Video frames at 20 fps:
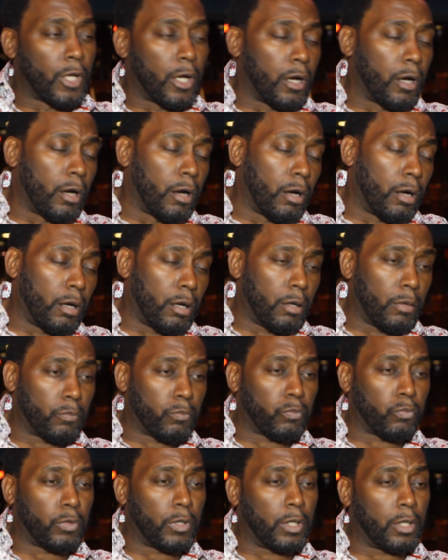I
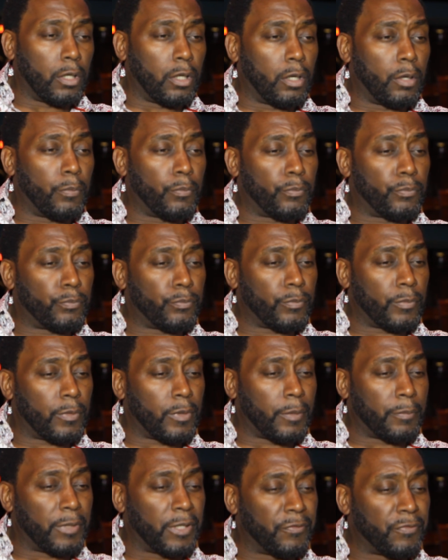
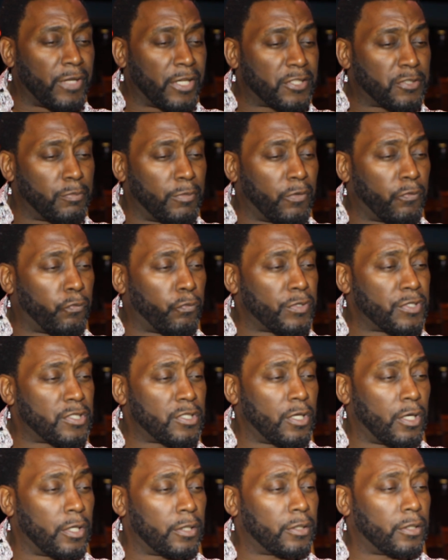believe next month we
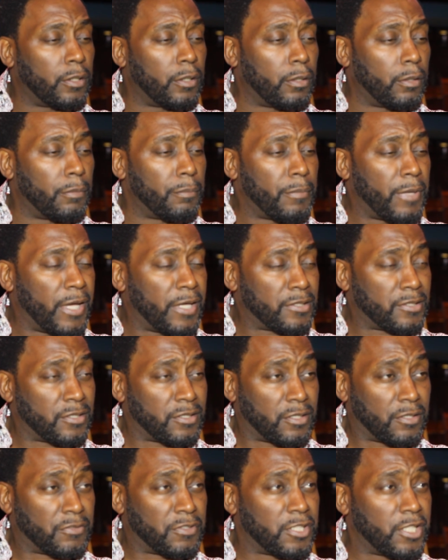start the
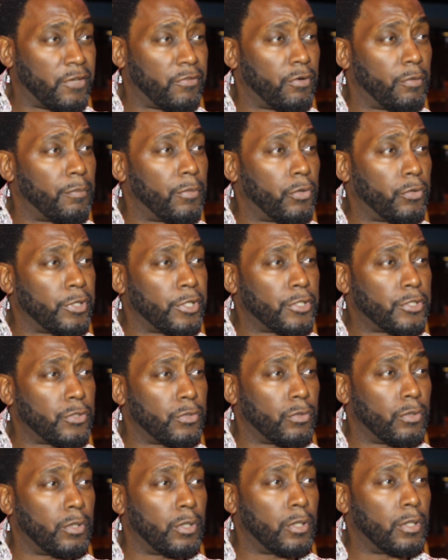Masters of Ceremony
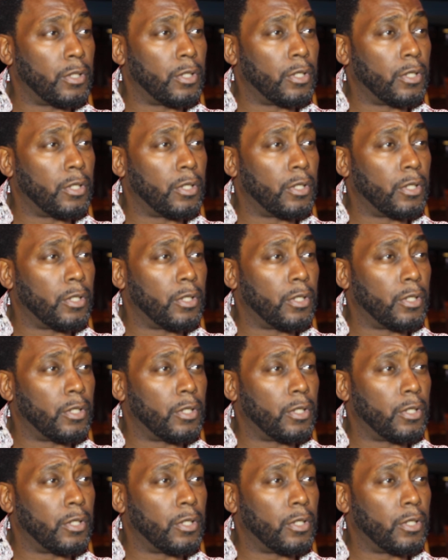tour.